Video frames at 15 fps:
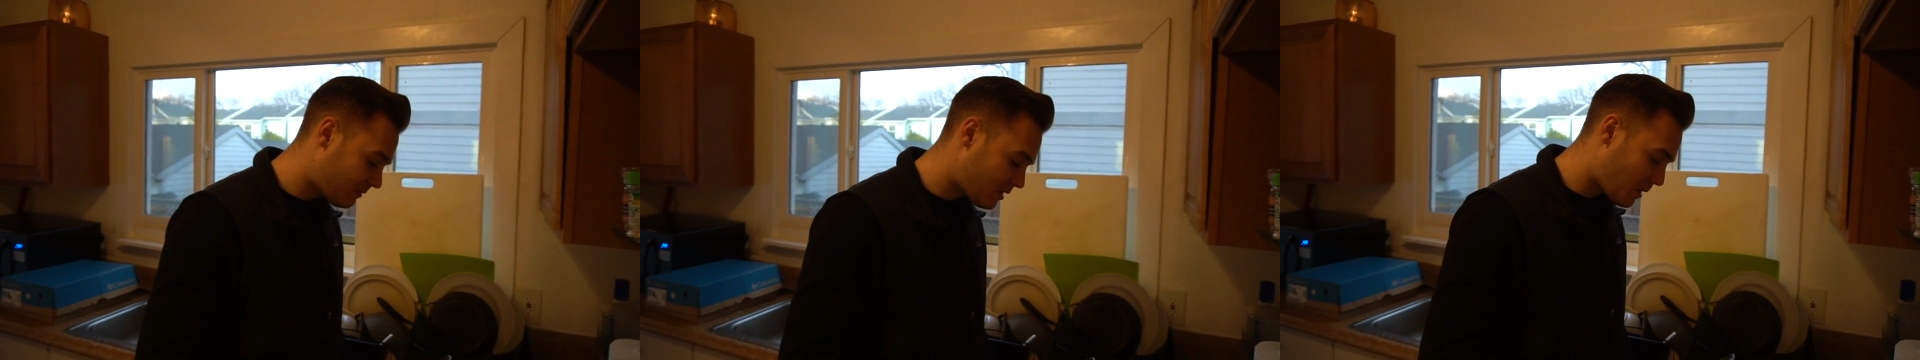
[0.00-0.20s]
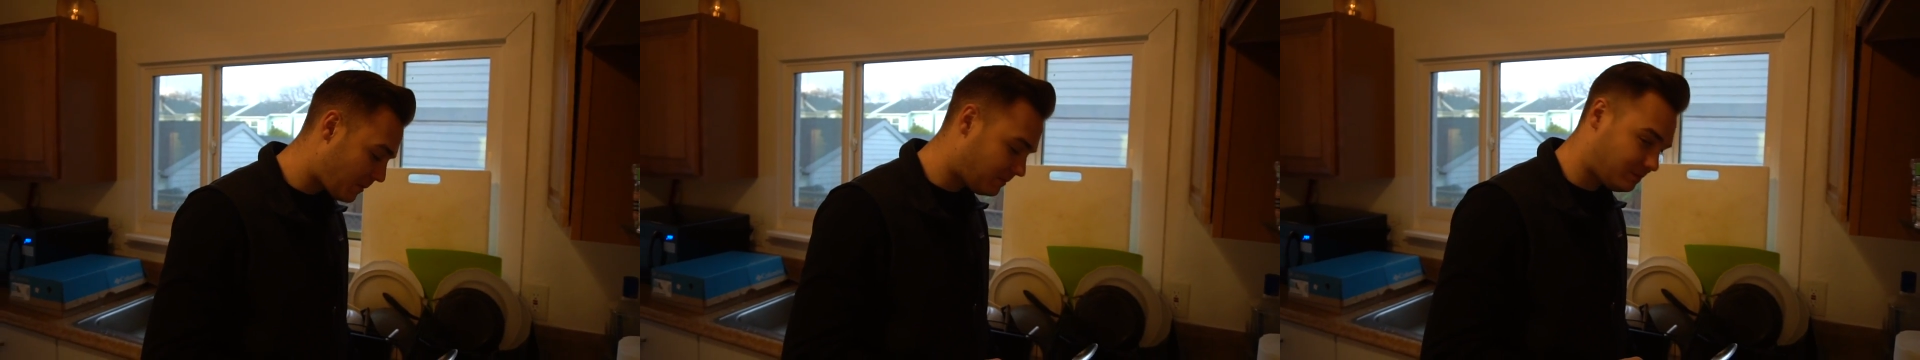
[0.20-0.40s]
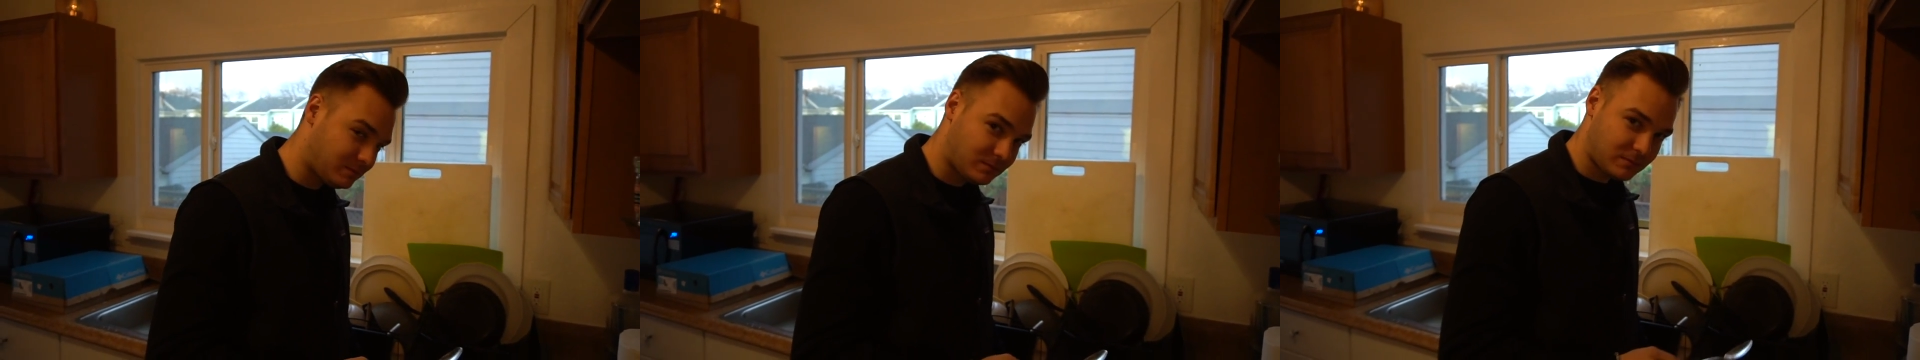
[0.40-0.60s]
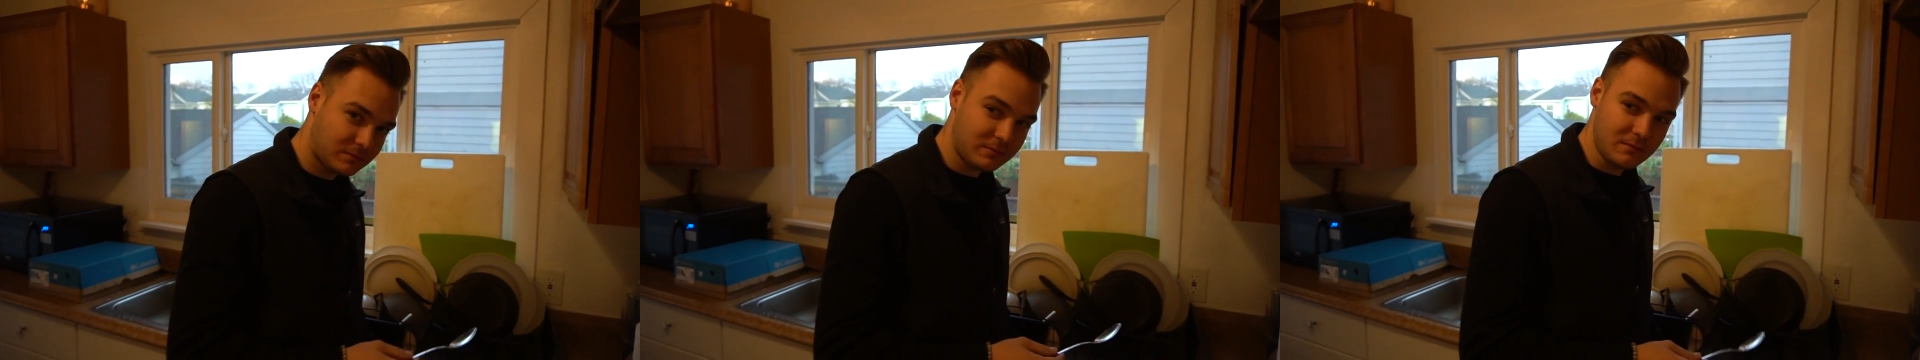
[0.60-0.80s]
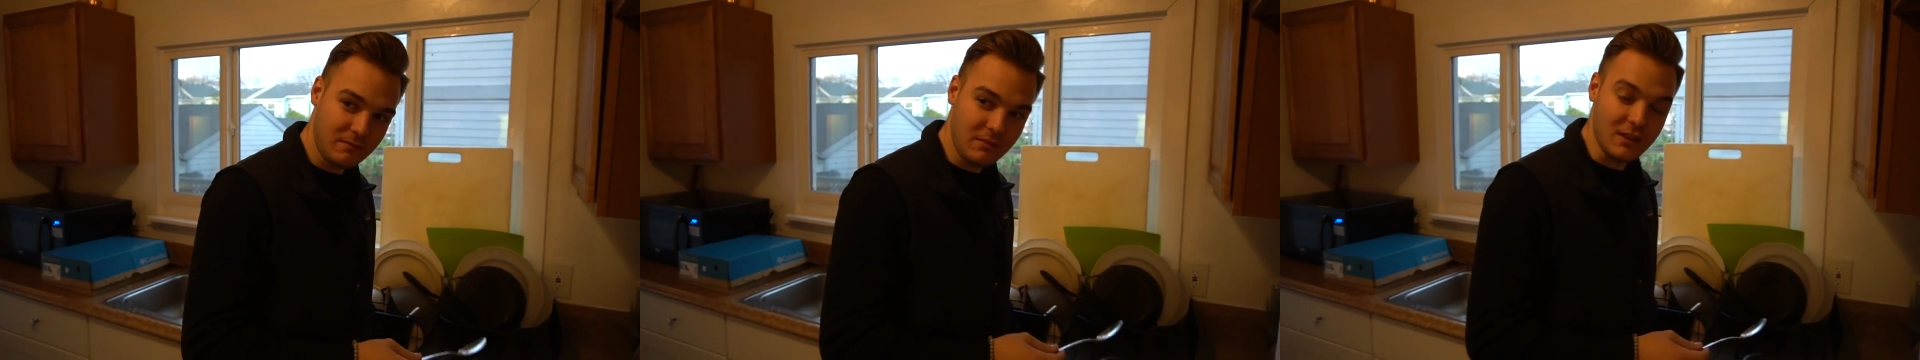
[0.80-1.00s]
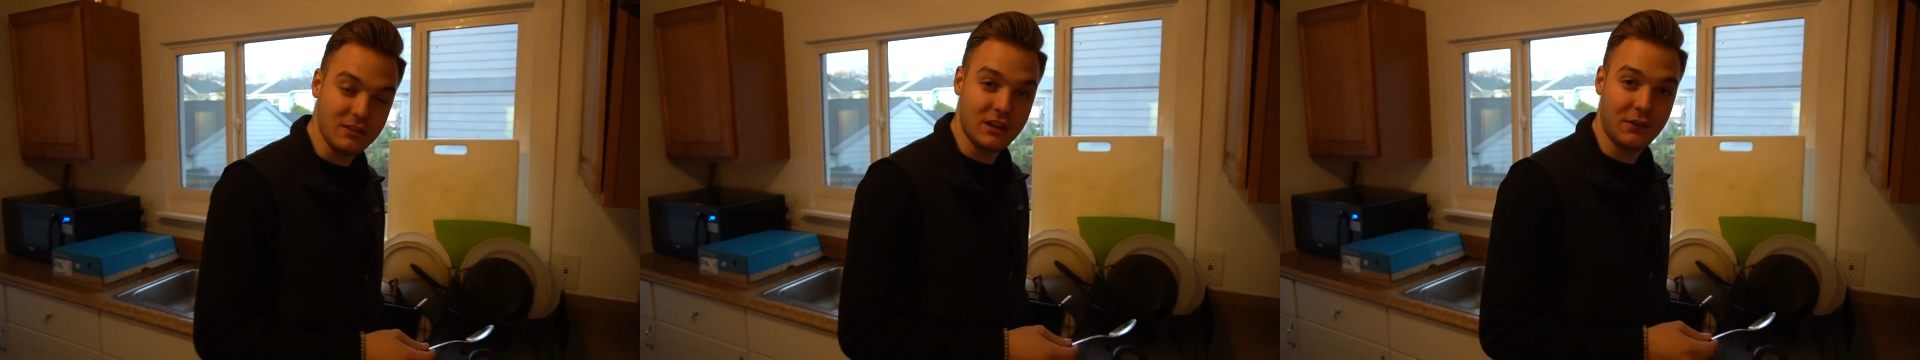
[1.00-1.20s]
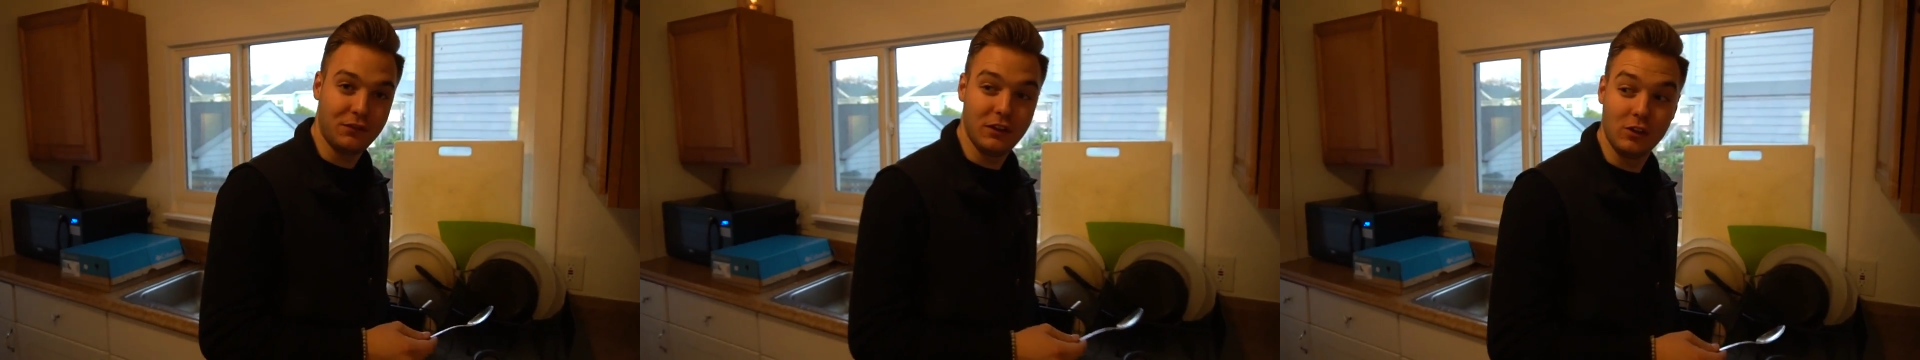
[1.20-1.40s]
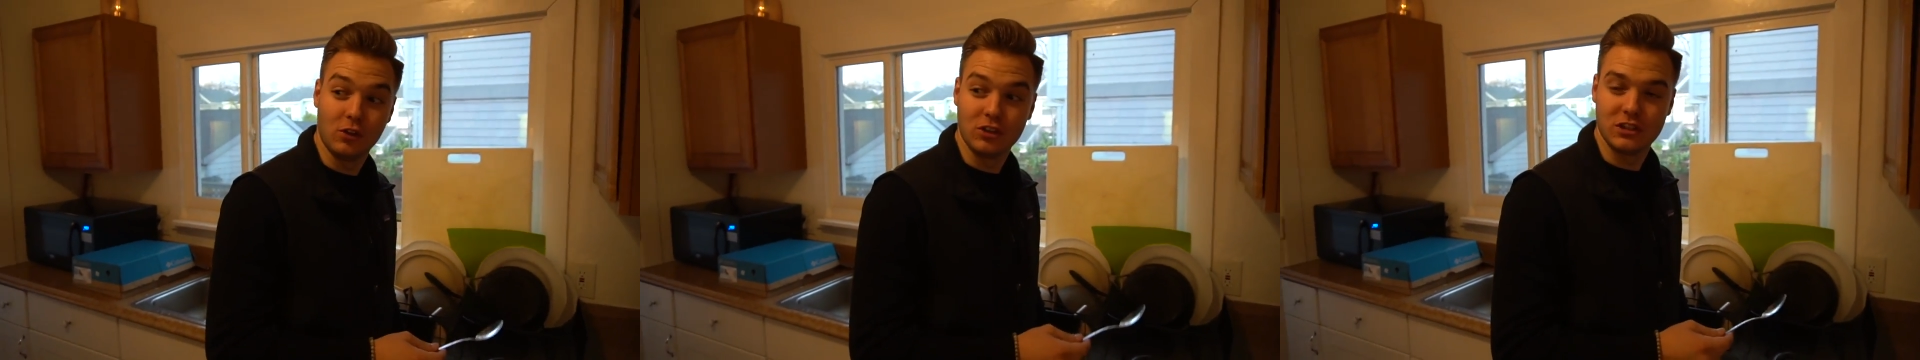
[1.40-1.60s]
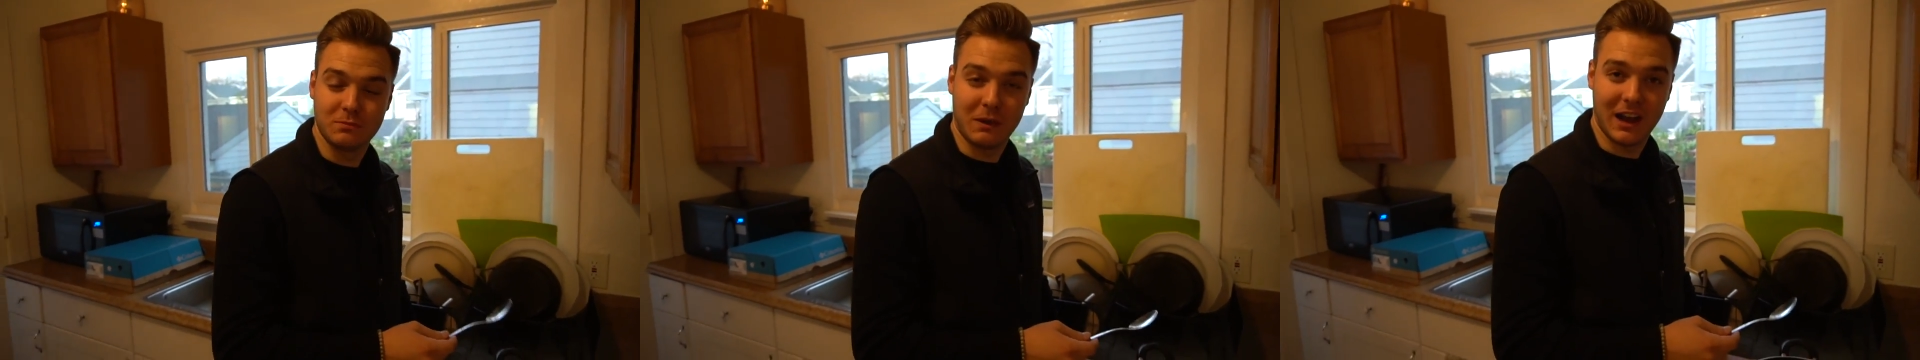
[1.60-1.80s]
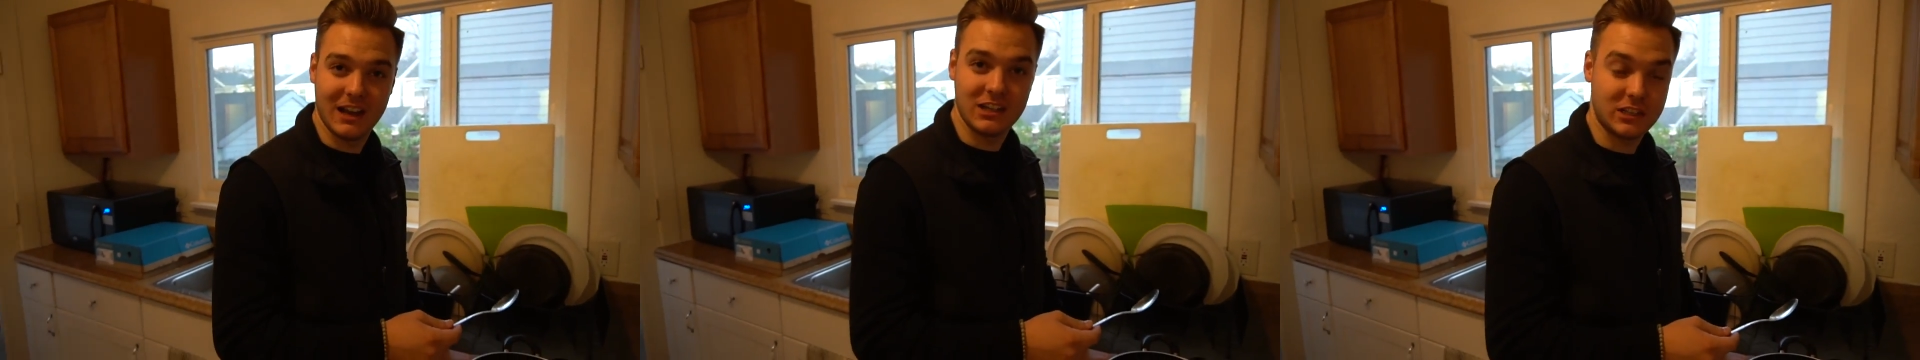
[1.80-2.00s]
Definitely a little
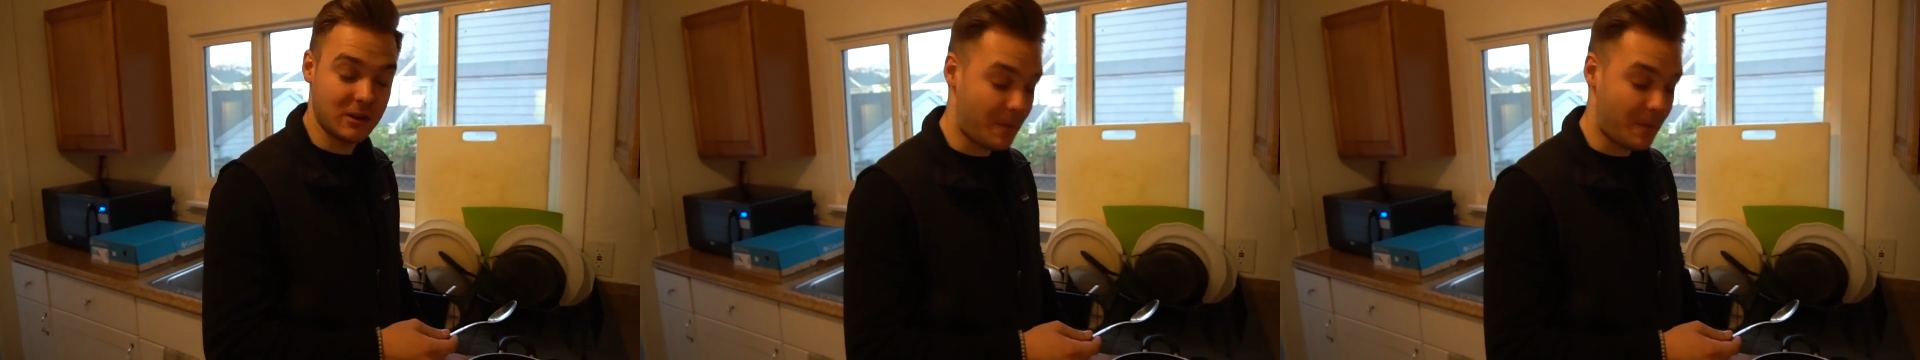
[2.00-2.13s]
spice.